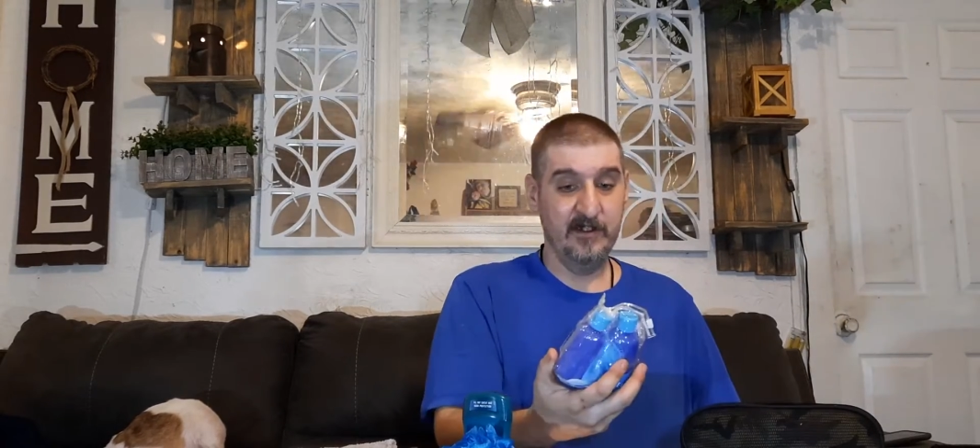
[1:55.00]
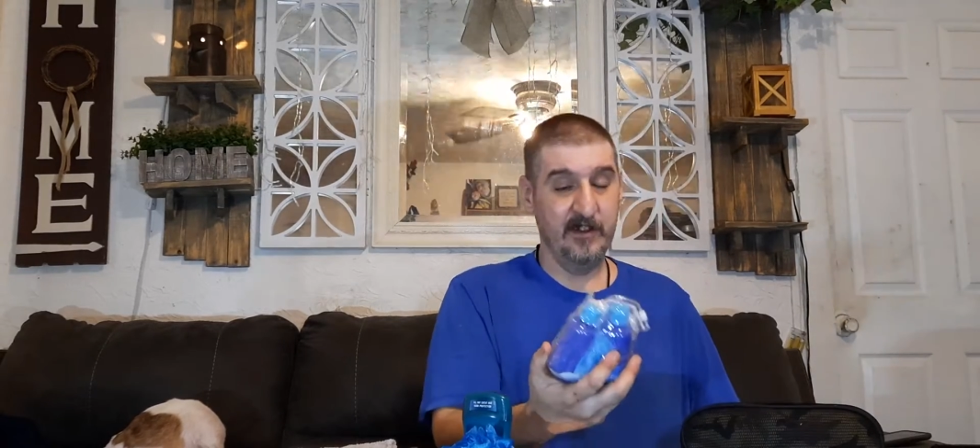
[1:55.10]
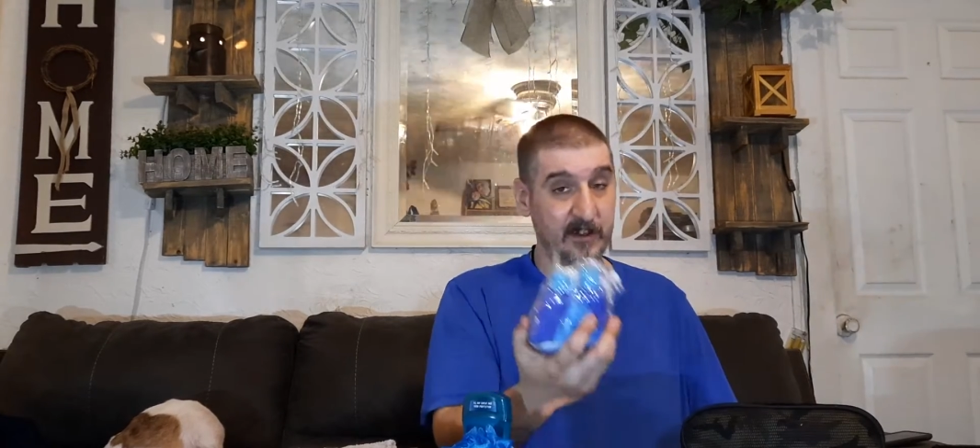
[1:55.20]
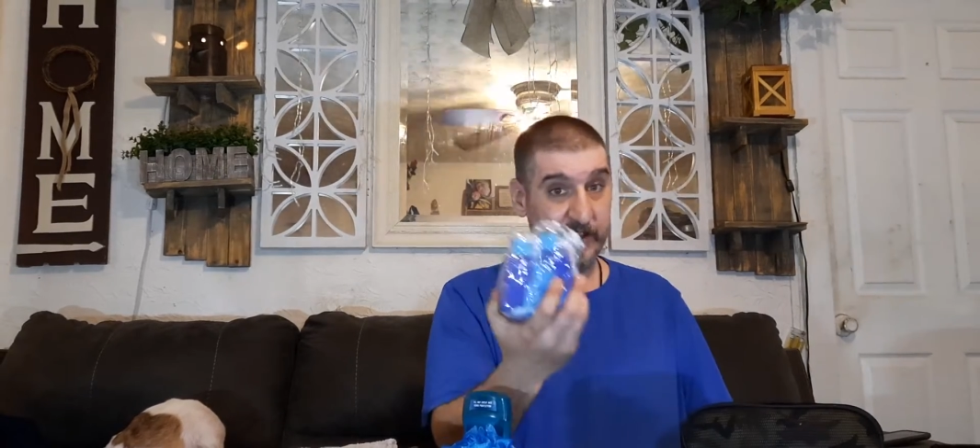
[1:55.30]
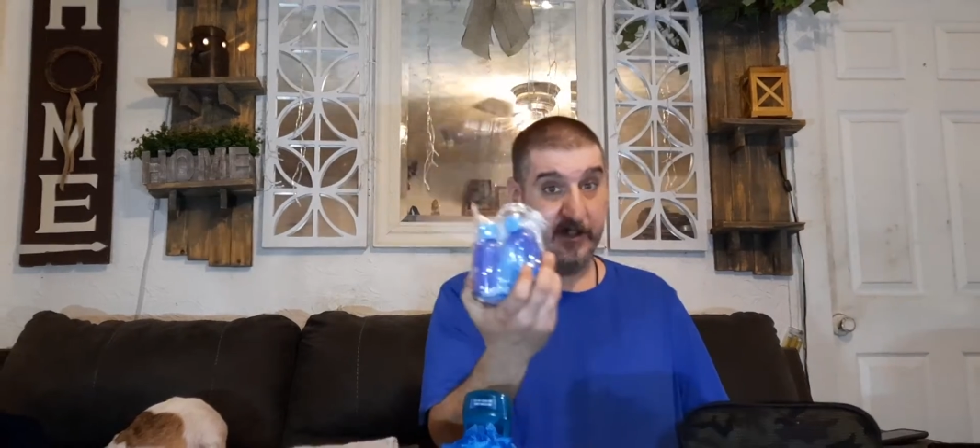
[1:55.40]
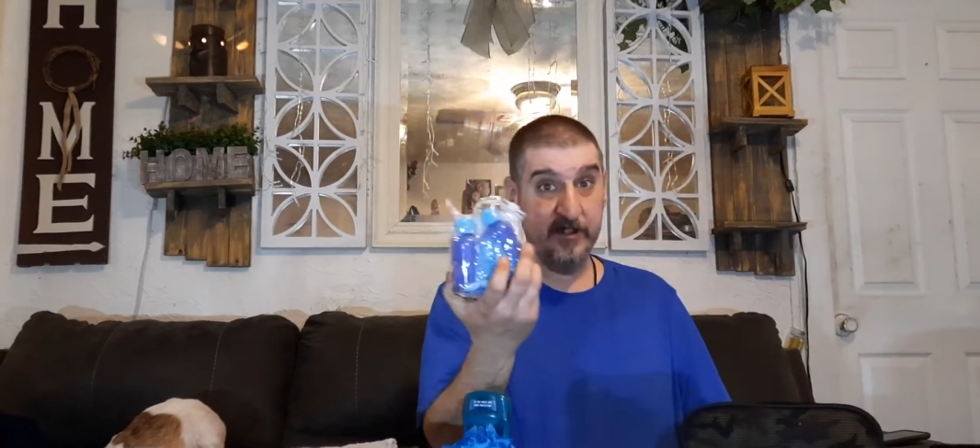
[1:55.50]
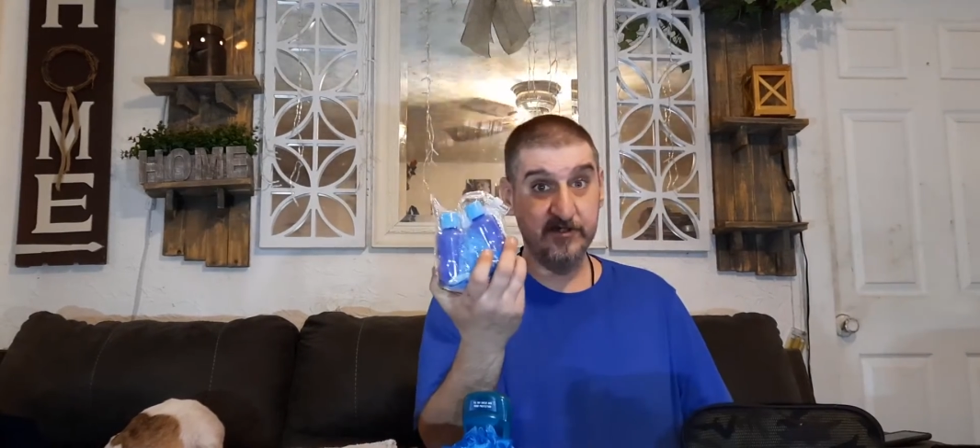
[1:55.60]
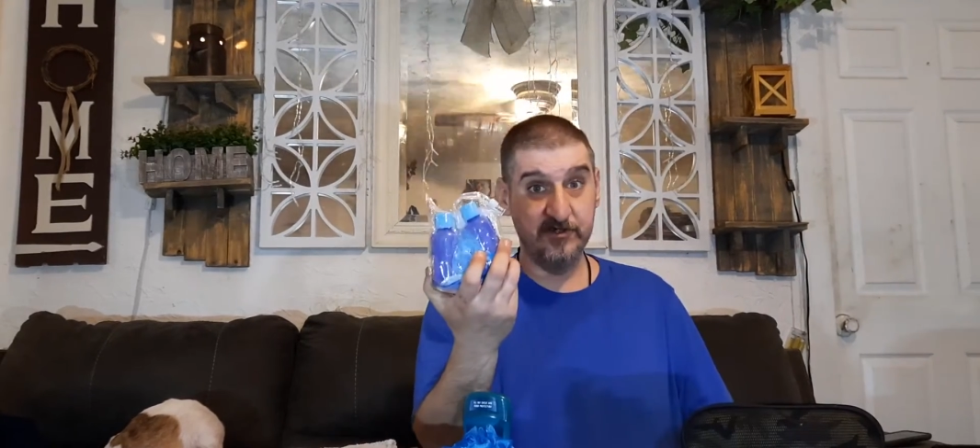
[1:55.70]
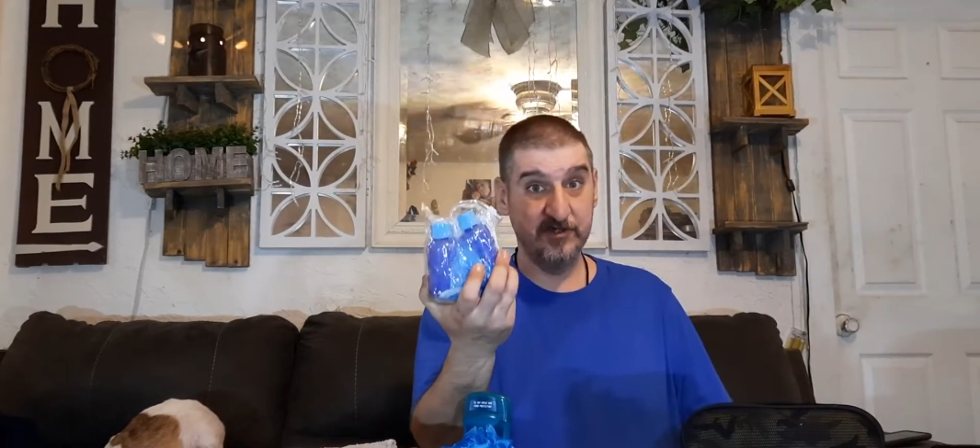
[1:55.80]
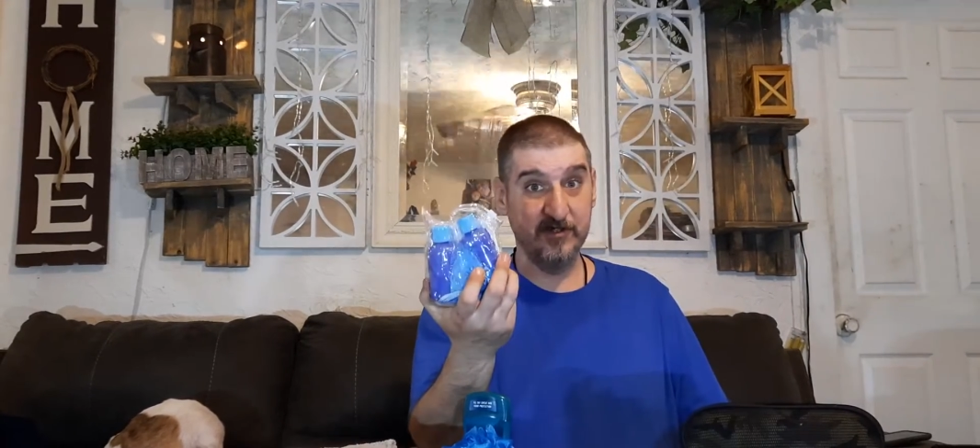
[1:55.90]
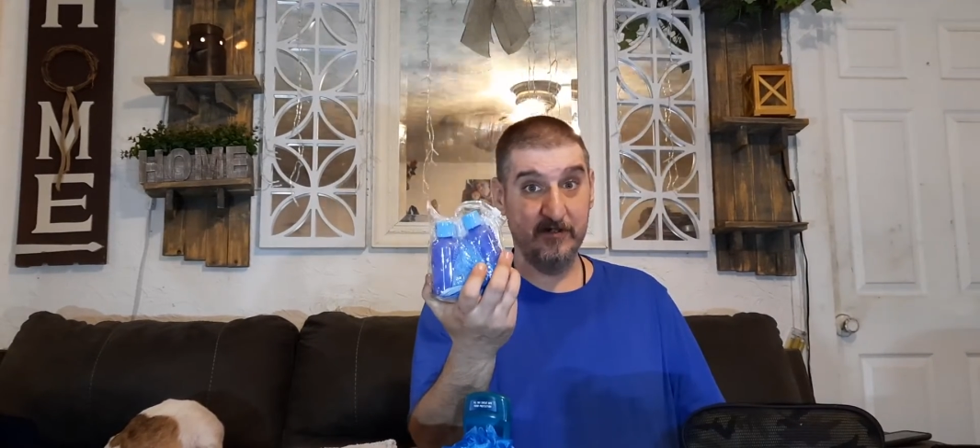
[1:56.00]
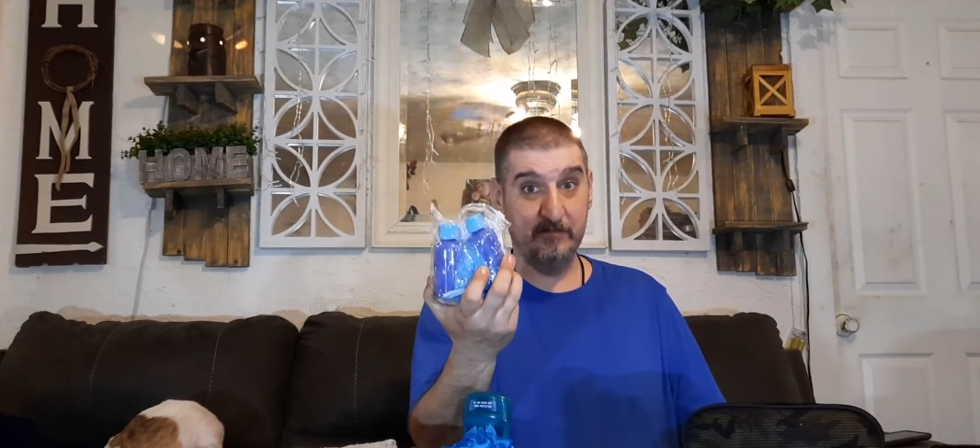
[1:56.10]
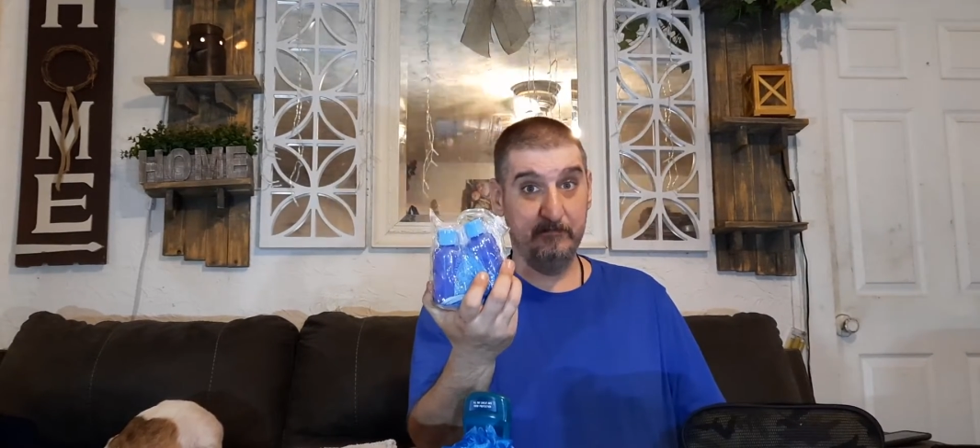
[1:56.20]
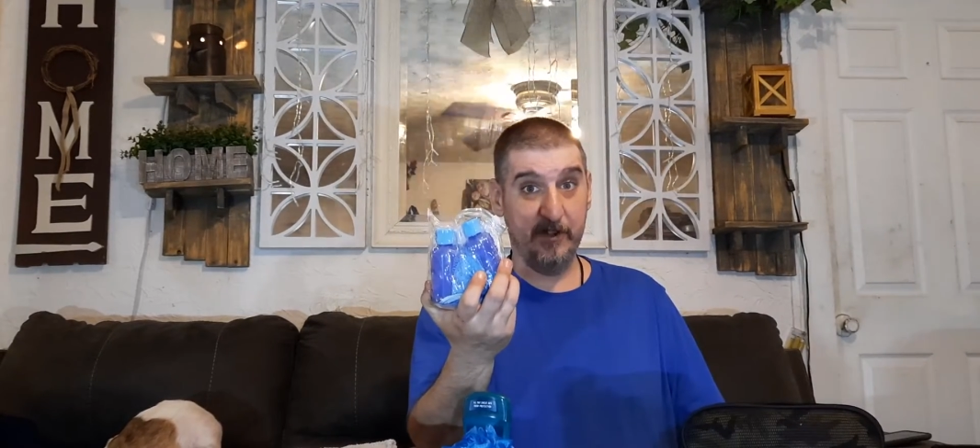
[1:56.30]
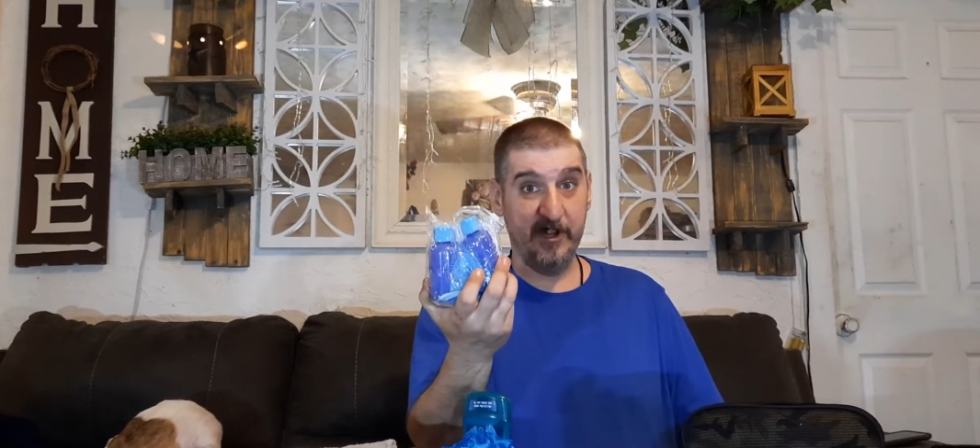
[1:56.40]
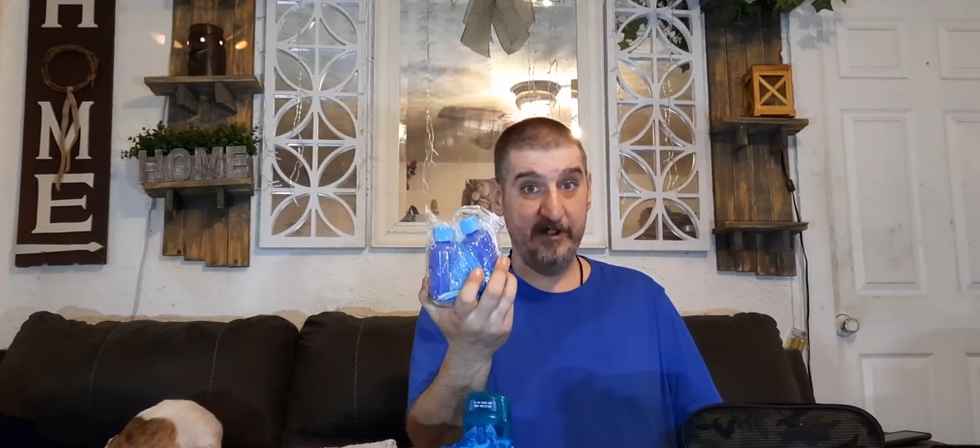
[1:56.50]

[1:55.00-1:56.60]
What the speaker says: and some body